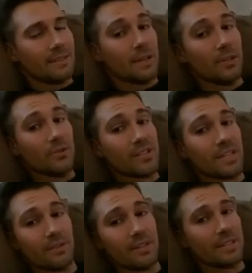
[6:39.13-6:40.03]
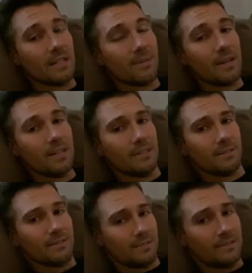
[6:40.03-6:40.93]
A new series, anybody?
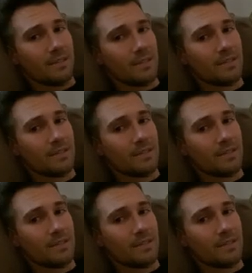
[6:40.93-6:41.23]
Let's do